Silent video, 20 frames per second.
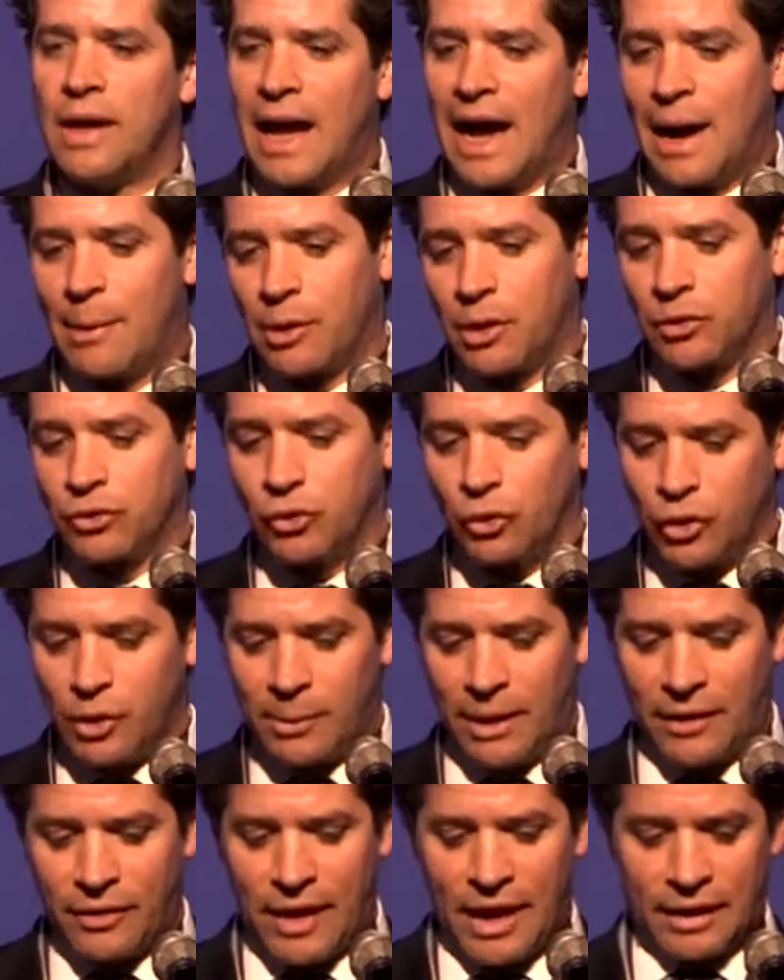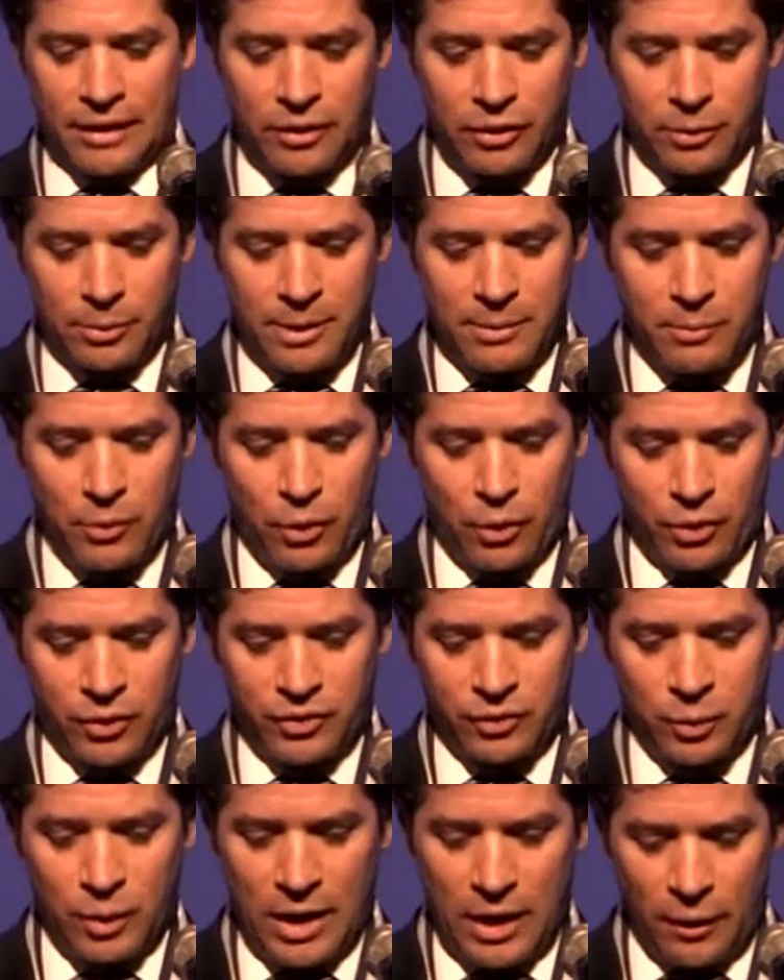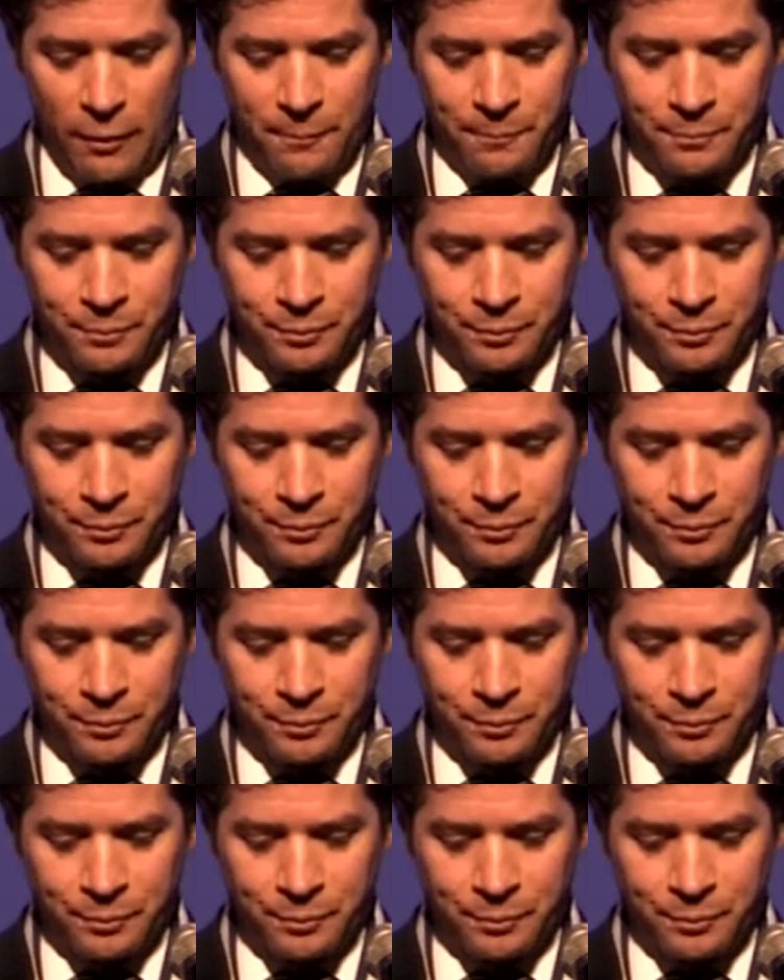And I'll talk about that a little bit more as well.